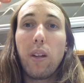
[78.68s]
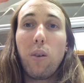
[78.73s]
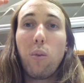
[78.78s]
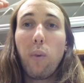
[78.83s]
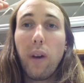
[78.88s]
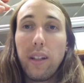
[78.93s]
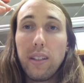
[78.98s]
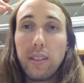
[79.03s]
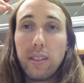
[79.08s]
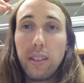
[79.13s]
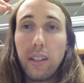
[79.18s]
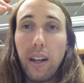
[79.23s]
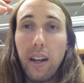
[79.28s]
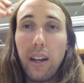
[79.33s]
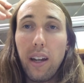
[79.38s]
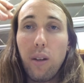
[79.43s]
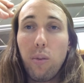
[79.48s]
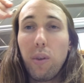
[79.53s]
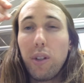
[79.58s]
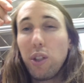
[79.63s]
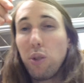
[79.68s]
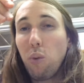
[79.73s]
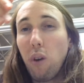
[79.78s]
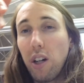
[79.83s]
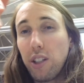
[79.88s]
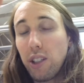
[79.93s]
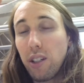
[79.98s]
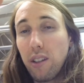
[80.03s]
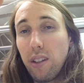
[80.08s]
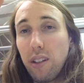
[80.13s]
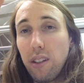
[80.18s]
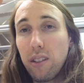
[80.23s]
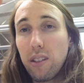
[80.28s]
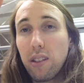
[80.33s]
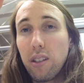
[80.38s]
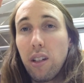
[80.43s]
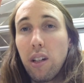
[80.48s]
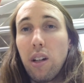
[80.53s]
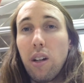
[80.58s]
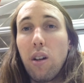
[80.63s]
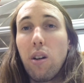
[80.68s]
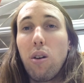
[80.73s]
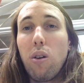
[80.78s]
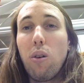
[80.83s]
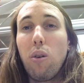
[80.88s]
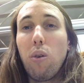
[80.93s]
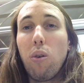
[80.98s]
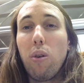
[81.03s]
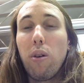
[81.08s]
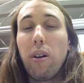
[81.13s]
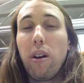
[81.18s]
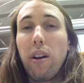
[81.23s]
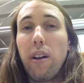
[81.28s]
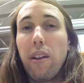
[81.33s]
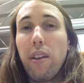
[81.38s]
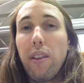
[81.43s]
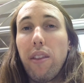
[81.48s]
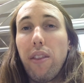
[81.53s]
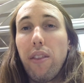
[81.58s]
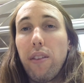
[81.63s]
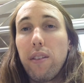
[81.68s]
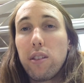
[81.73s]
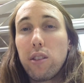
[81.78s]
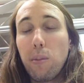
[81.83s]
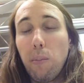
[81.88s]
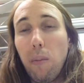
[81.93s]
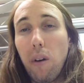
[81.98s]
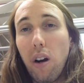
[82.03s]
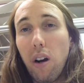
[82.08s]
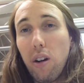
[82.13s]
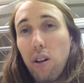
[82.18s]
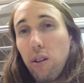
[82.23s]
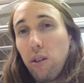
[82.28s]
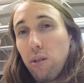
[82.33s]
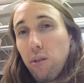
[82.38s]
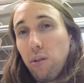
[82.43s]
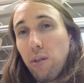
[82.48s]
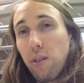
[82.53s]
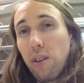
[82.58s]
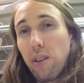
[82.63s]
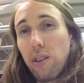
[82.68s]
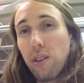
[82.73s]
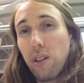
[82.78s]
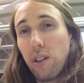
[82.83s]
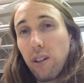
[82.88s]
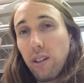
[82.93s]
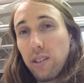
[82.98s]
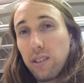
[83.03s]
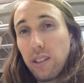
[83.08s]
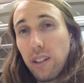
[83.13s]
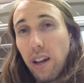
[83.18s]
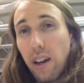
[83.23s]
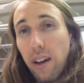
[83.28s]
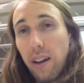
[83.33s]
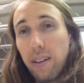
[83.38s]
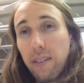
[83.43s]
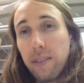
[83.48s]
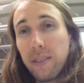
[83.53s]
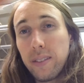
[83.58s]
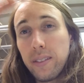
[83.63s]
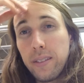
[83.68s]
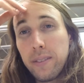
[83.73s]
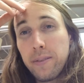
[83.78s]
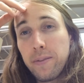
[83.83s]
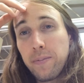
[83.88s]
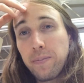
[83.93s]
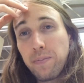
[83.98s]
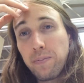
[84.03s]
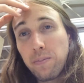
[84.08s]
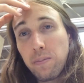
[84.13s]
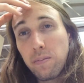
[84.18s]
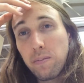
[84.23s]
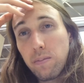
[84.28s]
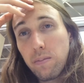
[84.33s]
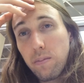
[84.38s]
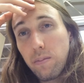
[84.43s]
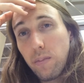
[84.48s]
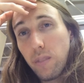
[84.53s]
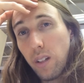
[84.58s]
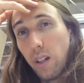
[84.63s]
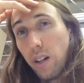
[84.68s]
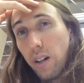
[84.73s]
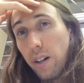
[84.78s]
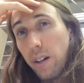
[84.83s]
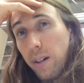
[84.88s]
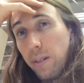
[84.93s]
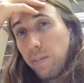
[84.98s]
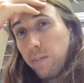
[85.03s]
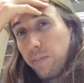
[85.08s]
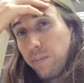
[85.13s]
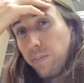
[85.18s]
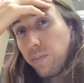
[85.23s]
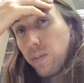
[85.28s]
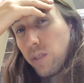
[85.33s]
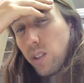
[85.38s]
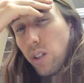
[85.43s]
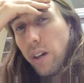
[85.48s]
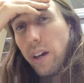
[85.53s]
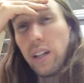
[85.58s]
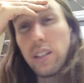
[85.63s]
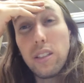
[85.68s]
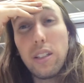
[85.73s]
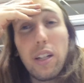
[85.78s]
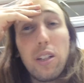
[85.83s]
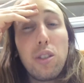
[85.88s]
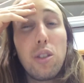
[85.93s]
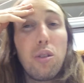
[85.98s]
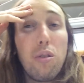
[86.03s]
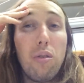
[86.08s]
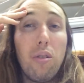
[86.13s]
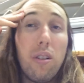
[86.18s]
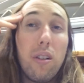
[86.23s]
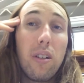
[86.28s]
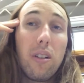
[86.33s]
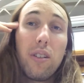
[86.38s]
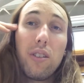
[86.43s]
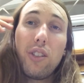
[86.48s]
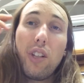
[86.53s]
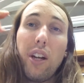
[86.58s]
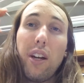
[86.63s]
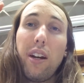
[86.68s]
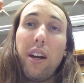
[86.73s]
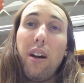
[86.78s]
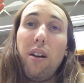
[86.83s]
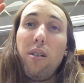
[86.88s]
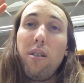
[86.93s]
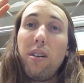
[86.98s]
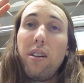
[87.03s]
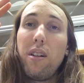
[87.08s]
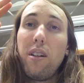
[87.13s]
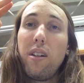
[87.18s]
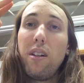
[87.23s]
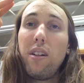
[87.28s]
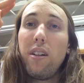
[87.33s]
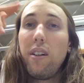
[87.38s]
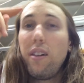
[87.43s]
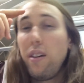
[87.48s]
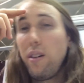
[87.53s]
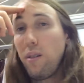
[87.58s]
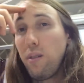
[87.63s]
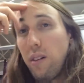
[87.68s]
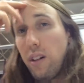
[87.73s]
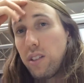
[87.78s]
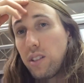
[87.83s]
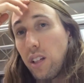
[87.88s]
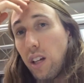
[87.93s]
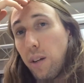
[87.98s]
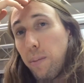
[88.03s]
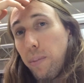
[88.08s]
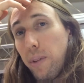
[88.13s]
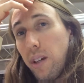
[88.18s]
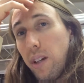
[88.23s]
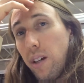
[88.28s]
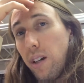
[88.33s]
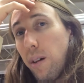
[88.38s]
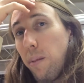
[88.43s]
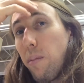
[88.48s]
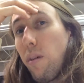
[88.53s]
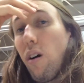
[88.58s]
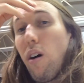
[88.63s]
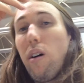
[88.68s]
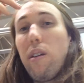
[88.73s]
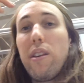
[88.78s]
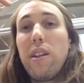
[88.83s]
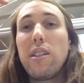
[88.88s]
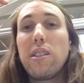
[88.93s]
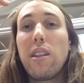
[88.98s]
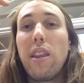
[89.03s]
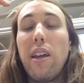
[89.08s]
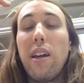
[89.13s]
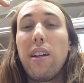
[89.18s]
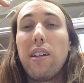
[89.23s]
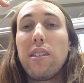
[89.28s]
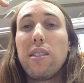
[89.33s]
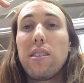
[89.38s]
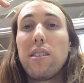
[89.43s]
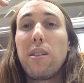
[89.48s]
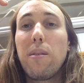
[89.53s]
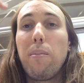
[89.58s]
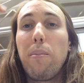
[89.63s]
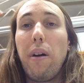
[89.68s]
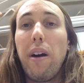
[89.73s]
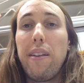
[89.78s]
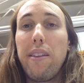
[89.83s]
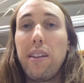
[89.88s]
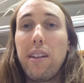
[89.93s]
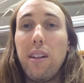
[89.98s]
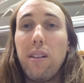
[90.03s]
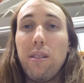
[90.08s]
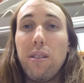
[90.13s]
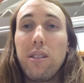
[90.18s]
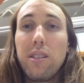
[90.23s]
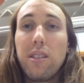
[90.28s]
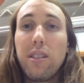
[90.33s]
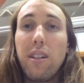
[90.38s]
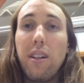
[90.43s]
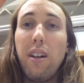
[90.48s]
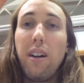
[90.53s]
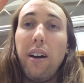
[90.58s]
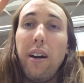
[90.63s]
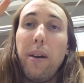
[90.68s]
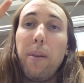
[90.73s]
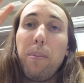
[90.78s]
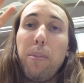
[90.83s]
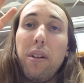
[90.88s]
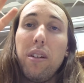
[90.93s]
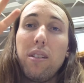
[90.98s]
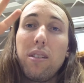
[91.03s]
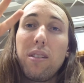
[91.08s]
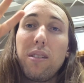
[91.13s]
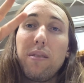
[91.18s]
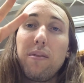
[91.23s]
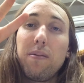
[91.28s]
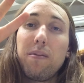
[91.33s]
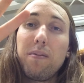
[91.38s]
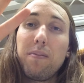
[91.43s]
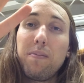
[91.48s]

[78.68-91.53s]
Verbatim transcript: Wednesday when you're watching this, or tomorrow, Thursday. Um, so yeah, stay tuned, check it out. It's going to be um, all these things by the killers. All right, peace.